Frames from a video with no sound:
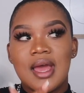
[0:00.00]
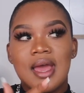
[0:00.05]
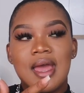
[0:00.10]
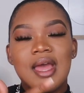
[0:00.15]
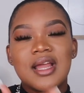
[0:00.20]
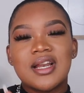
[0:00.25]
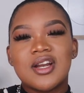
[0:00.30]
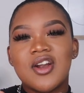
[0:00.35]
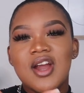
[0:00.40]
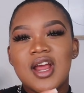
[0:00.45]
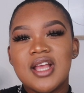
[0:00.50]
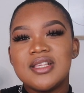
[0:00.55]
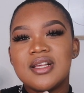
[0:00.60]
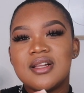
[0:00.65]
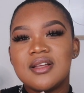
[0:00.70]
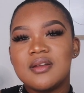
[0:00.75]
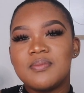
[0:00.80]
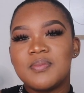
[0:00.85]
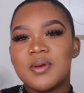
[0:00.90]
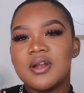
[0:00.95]
it creates a
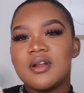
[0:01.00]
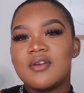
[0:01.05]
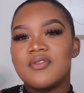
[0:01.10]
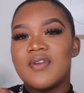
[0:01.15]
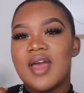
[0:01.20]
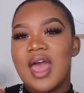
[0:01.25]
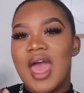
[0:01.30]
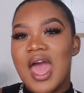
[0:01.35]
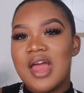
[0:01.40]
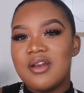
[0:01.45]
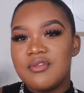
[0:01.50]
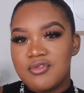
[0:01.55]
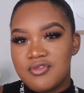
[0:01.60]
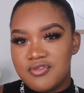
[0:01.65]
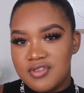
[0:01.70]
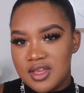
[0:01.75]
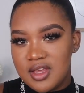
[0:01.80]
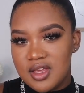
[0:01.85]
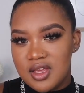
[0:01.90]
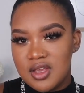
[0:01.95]
little bit of
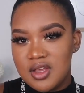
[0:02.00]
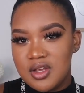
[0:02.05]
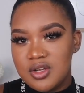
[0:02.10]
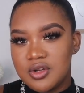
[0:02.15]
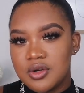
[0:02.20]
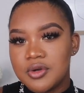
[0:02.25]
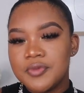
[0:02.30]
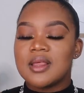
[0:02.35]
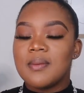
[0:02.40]
envy, you know.